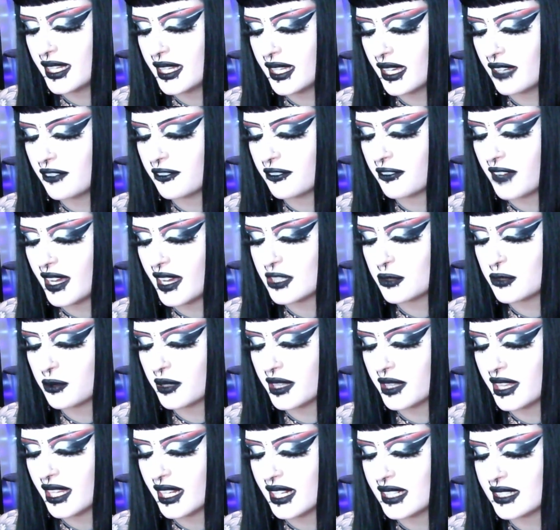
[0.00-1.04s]
advice
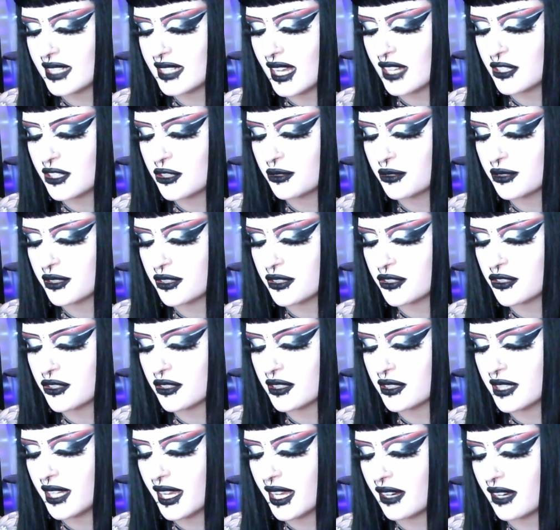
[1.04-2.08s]
with getting tattoos in
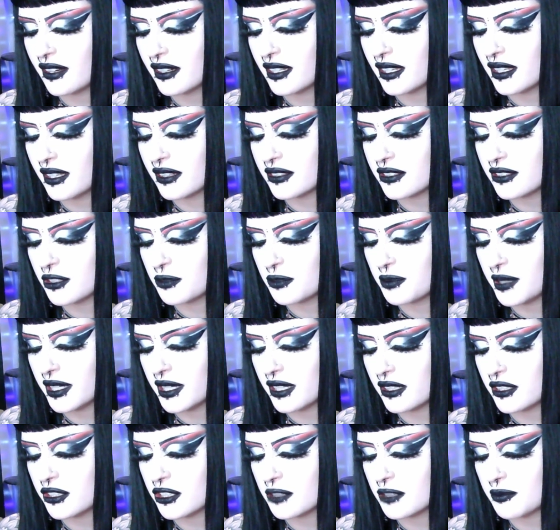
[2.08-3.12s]
certain areas? Does
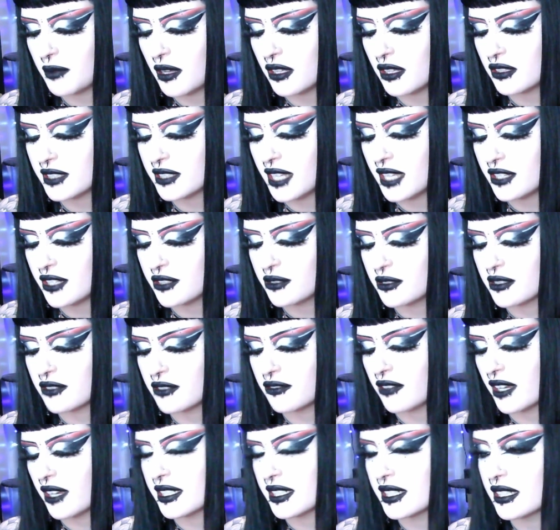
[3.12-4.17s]
bigger or smaller tattoos
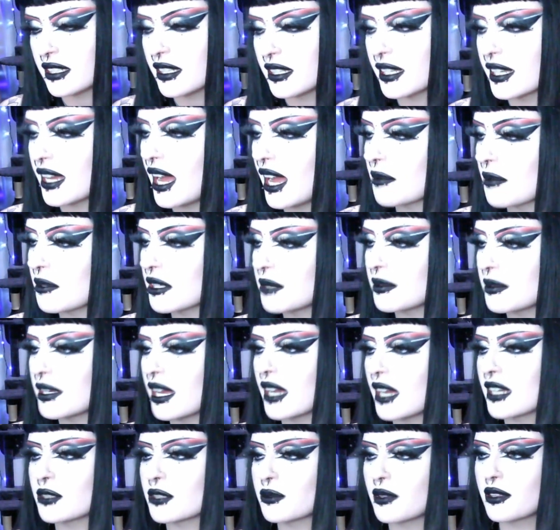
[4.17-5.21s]
affect healing? I'm going to be
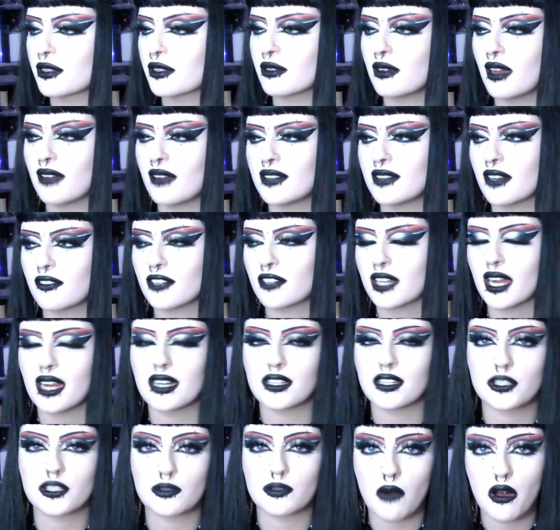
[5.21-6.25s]
honest with you, I've never gotten a
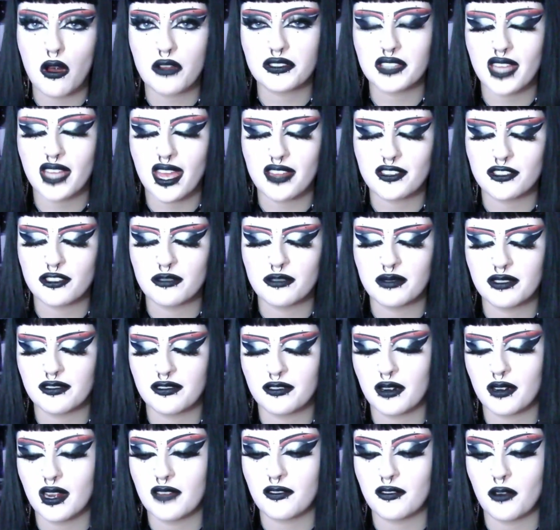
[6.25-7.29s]
small tattoo
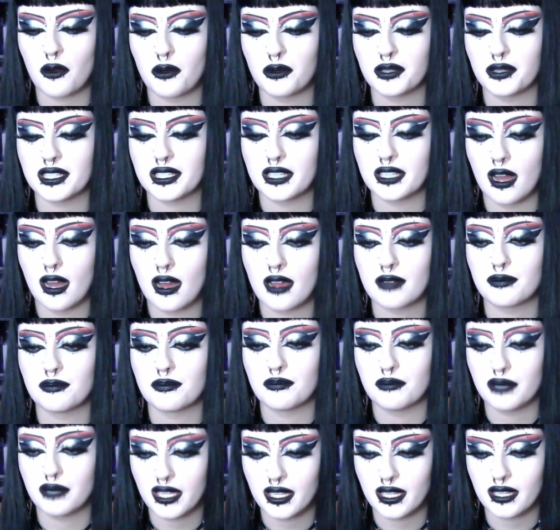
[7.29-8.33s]
before. I've only gotten
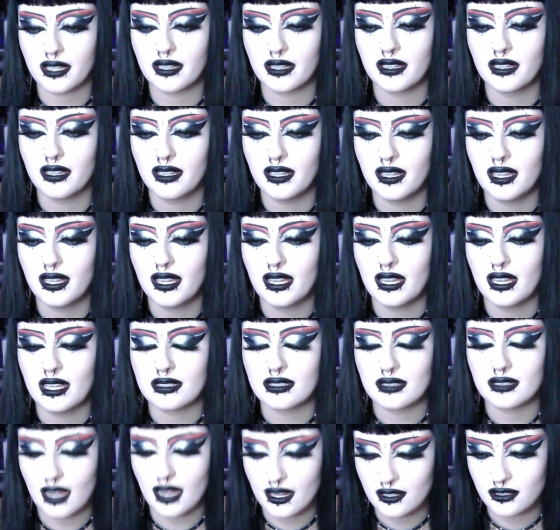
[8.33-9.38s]
big
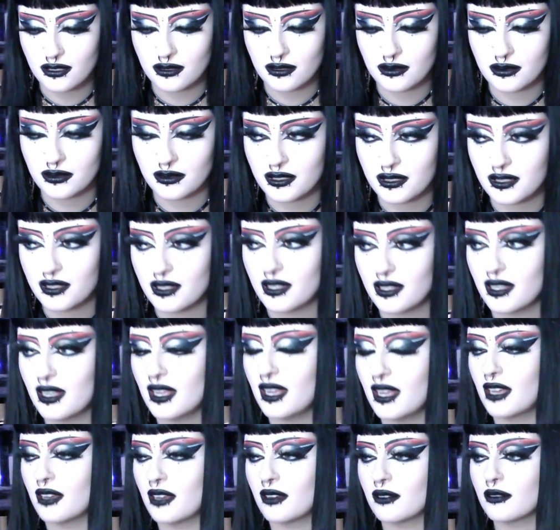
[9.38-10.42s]
tattoos.
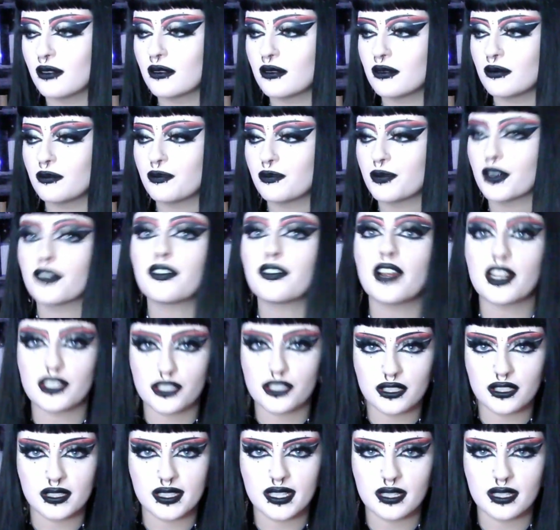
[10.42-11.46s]

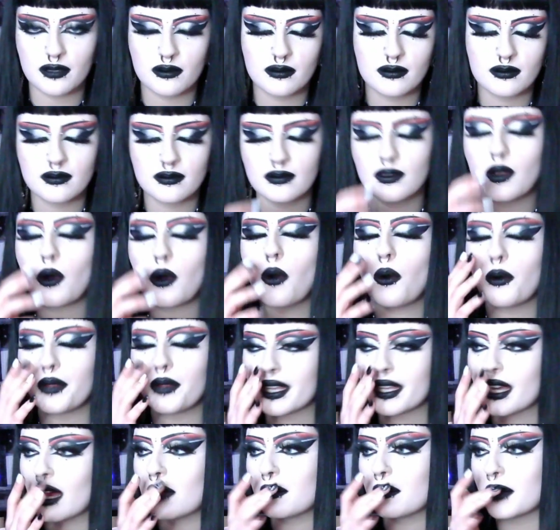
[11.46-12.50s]
Professionally,
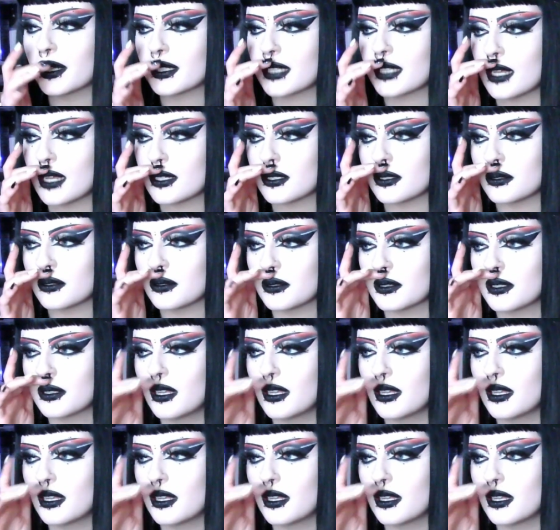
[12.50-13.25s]
only gotten big tattoos.